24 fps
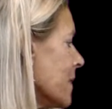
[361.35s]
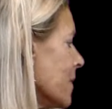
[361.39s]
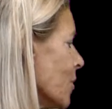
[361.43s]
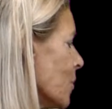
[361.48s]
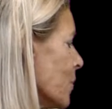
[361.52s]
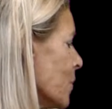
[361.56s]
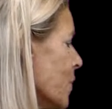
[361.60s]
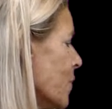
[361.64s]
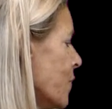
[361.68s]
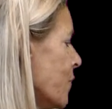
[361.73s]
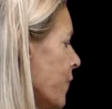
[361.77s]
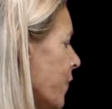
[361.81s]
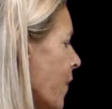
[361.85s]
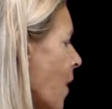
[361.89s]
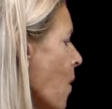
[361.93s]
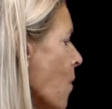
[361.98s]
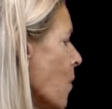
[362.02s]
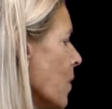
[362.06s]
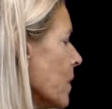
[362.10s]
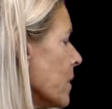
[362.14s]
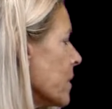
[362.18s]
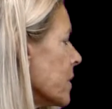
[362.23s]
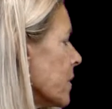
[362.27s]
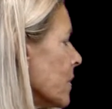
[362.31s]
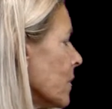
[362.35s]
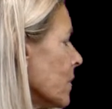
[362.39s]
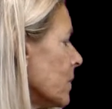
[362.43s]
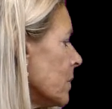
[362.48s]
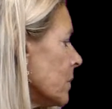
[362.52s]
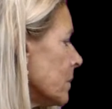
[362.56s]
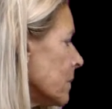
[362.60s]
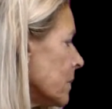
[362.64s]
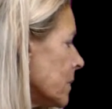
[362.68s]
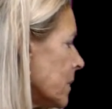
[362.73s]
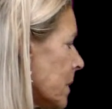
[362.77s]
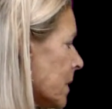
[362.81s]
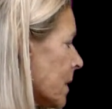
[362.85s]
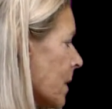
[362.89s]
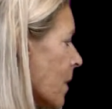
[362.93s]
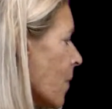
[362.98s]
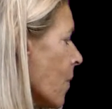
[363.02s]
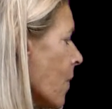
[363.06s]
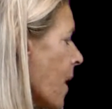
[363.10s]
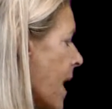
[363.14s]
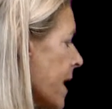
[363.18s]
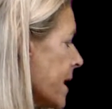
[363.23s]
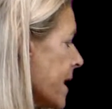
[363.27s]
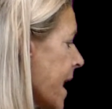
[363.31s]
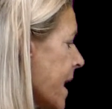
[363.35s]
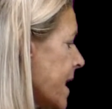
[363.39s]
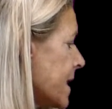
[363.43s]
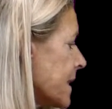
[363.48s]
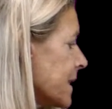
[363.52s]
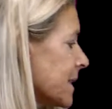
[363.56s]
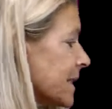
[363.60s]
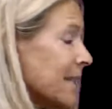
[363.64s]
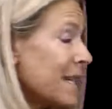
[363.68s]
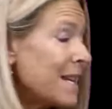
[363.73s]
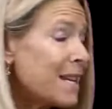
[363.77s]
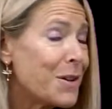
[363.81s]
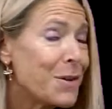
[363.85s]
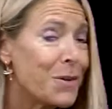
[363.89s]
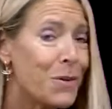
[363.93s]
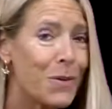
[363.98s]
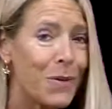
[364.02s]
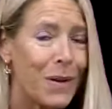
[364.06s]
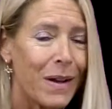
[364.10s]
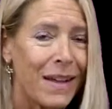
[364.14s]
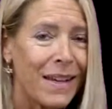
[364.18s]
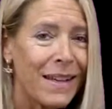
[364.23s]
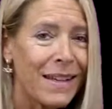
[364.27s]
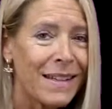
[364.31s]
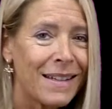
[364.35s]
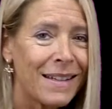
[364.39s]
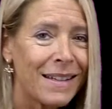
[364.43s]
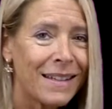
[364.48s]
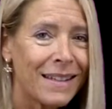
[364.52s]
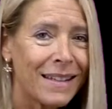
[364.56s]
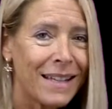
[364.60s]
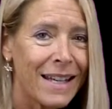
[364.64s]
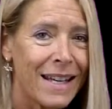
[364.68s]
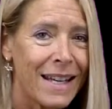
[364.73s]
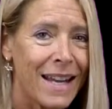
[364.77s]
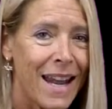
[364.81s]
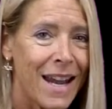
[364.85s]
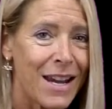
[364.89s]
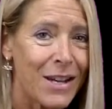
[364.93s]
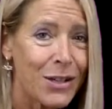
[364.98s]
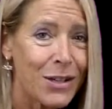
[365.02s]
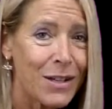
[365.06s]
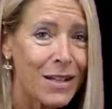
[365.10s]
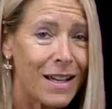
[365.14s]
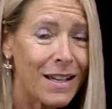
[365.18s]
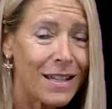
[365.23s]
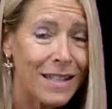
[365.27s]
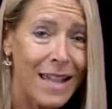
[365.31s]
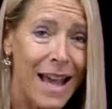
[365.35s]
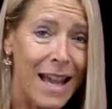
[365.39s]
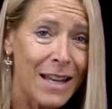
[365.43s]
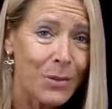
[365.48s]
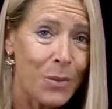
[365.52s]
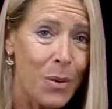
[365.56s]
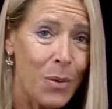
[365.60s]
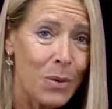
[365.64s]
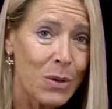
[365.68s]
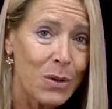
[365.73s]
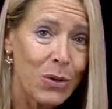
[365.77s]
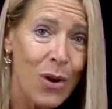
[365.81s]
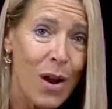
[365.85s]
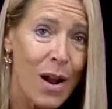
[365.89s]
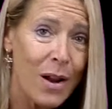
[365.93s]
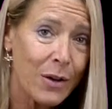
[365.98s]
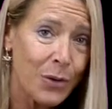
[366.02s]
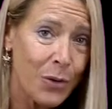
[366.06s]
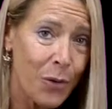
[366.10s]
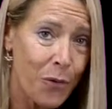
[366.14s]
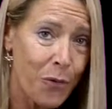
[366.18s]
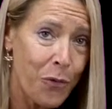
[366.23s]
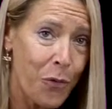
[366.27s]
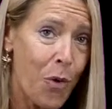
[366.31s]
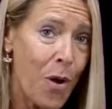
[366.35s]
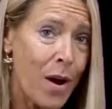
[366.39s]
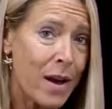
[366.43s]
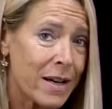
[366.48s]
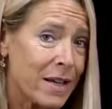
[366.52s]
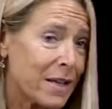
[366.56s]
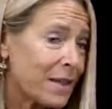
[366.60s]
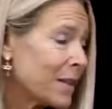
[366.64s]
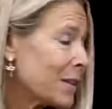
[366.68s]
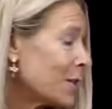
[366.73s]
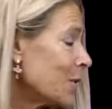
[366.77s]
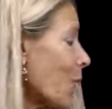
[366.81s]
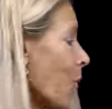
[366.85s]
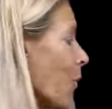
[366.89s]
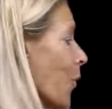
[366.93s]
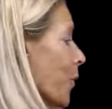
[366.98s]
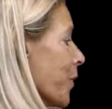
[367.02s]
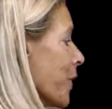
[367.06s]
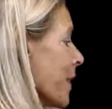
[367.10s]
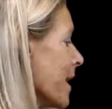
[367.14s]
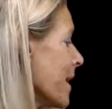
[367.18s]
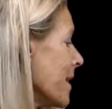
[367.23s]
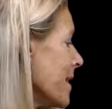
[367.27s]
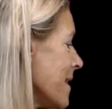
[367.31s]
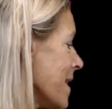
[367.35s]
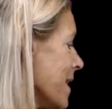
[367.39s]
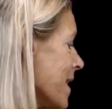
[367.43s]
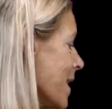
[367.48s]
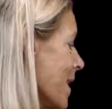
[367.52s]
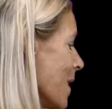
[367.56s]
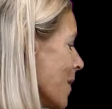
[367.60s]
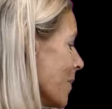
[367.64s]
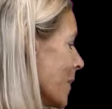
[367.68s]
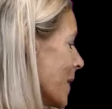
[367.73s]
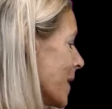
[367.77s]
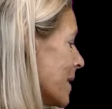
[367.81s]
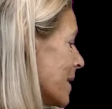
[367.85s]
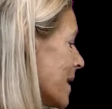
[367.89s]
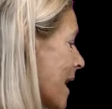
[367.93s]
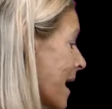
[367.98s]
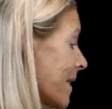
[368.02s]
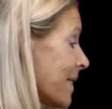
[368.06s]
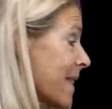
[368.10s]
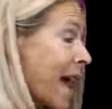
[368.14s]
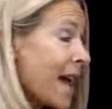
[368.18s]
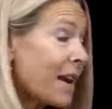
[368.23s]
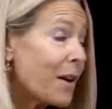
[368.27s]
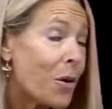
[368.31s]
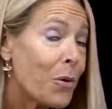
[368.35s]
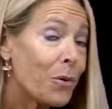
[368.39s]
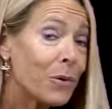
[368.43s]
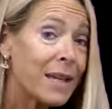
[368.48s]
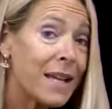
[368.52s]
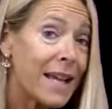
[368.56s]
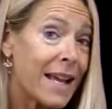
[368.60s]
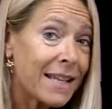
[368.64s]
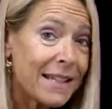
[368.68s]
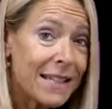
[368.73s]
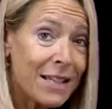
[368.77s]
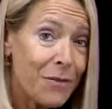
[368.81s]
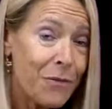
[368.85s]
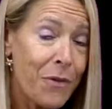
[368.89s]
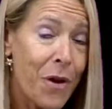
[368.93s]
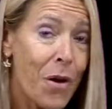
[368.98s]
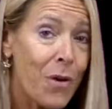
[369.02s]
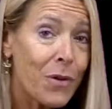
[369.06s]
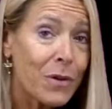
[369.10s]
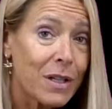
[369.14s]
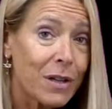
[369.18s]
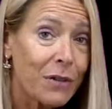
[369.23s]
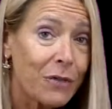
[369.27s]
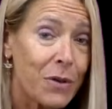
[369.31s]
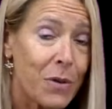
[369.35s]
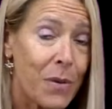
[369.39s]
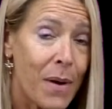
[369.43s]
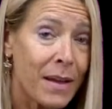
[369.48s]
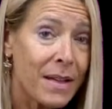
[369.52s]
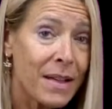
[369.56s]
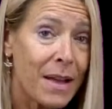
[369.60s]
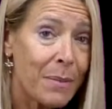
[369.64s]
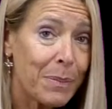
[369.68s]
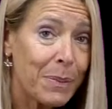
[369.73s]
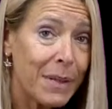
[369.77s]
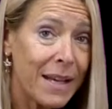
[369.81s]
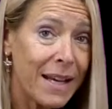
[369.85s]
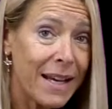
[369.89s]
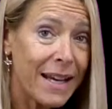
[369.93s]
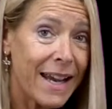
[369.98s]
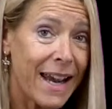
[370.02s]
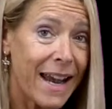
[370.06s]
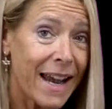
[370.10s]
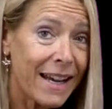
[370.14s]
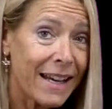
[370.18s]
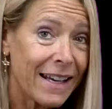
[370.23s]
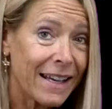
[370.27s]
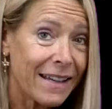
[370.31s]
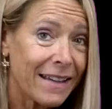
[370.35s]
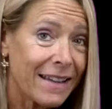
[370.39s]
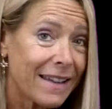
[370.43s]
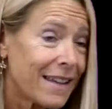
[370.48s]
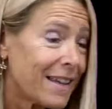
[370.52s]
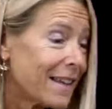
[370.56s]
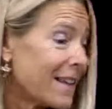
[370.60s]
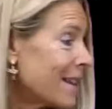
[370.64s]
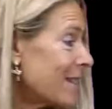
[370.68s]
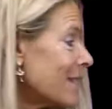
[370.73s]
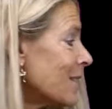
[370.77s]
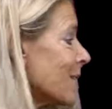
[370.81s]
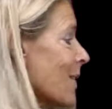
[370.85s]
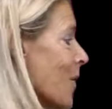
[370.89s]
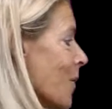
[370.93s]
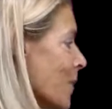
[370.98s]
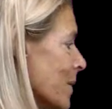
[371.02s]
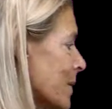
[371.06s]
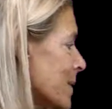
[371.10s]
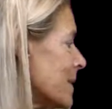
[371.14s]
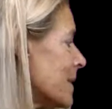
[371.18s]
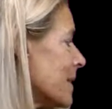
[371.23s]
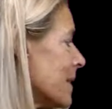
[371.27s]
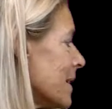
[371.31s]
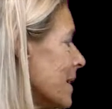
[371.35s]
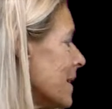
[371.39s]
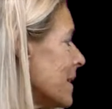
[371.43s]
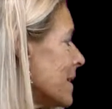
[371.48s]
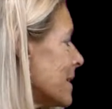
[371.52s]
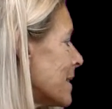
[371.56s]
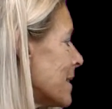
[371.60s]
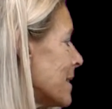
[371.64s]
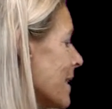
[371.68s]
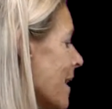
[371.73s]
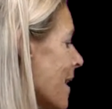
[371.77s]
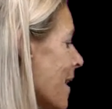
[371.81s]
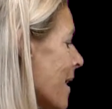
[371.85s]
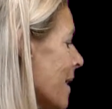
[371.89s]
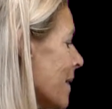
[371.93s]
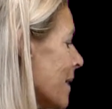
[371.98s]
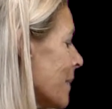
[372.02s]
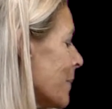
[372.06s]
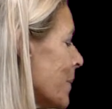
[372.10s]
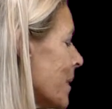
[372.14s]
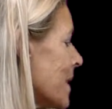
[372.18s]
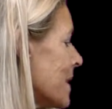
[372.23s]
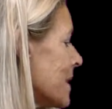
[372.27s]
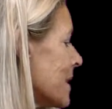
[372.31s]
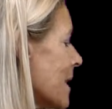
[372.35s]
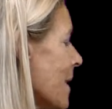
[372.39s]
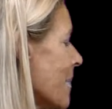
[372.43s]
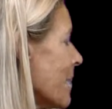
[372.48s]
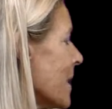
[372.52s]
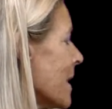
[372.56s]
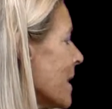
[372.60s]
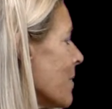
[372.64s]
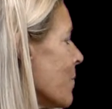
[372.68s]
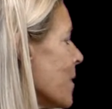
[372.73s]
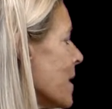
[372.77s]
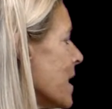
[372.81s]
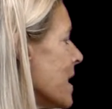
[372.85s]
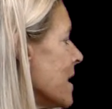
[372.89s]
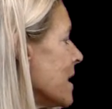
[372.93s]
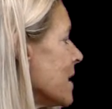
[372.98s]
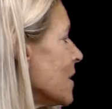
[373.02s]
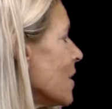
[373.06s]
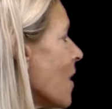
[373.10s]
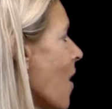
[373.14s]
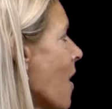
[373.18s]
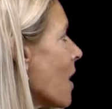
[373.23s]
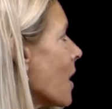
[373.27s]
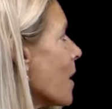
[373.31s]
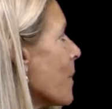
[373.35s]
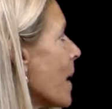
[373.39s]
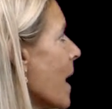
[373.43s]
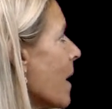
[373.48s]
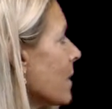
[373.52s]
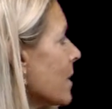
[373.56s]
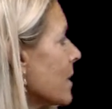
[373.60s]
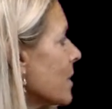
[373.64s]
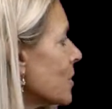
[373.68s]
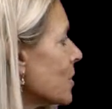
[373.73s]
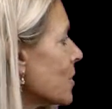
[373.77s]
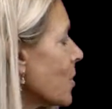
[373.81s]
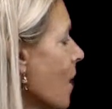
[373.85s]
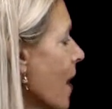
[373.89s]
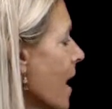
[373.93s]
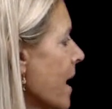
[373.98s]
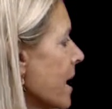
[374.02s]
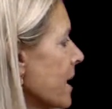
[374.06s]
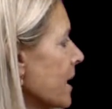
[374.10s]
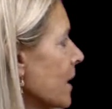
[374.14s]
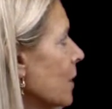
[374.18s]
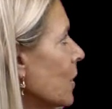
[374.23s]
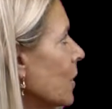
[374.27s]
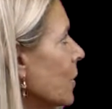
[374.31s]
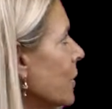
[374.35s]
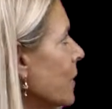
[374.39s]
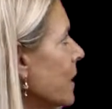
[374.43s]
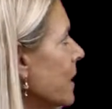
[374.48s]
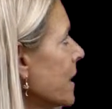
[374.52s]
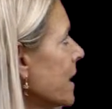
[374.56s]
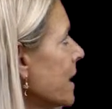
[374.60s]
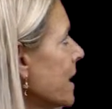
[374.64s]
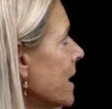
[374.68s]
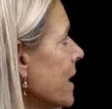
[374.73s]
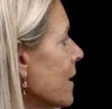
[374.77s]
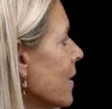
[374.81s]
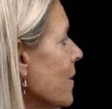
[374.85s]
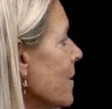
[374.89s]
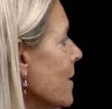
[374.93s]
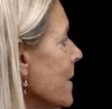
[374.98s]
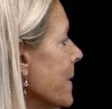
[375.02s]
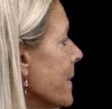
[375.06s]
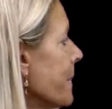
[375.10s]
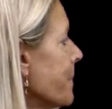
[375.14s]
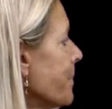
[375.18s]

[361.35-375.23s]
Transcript: You'll move forward. I'd hate to see you in litigation, because that's what we're trying to avoid in this whole thing, and that only gets invoked if you end up litigating. So but it's something we need to talk about, and so I include it here.